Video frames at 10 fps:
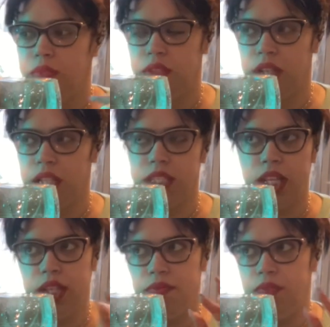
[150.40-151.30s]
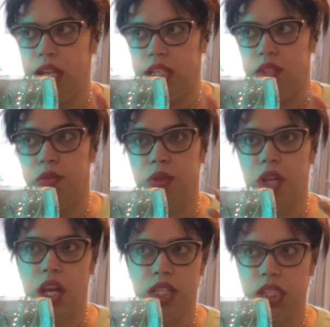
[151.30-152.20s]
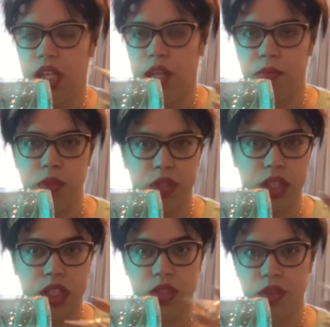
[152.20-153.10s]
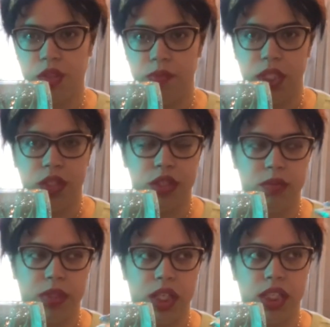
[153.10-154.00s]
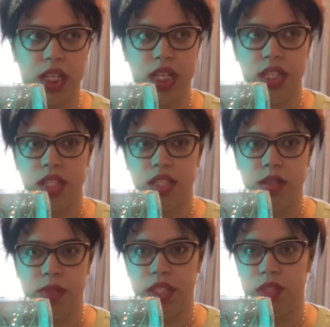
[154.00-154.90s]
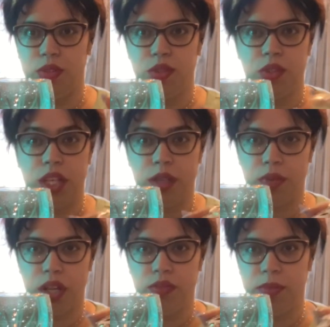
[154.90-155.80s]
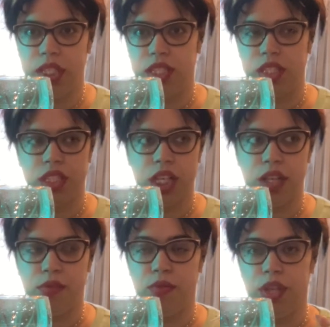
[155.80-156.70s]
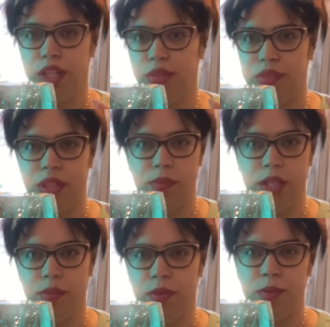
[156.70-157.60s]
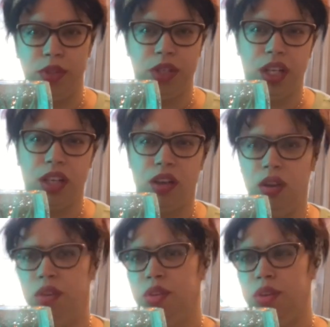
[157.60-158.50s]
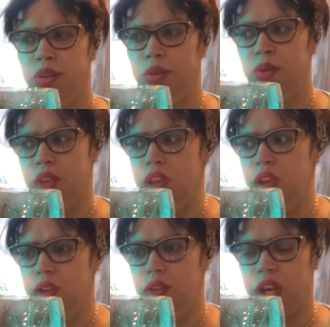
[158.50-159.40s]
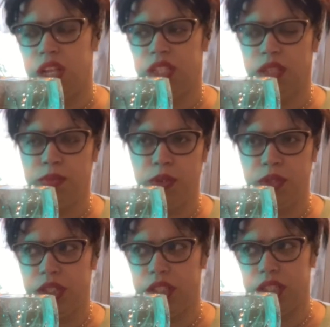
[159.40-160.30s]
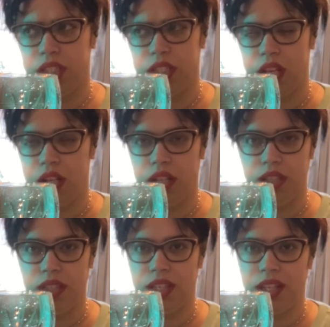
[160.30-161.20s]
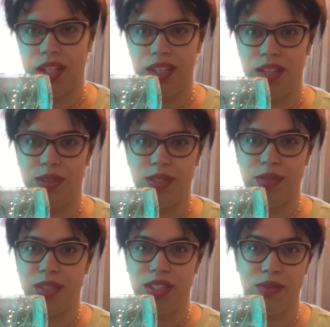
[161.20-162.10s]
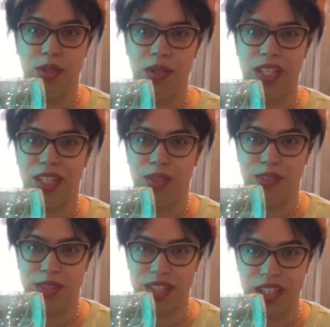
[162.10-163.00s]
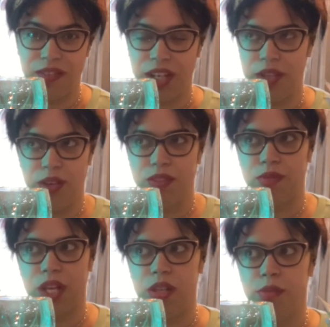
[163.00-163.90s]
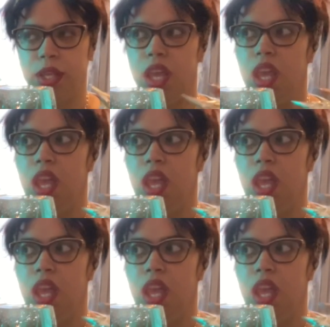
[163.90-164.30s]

let's say if like you're constantly like posting on social media or something like that, and then somebody throws you like a private message, like a friend or a family member, they're like, oh, you know, you're constantly posting this and this, and it's like, yo, seriously, if you don't like it, you don't have to see it, right? You don't have to follow me.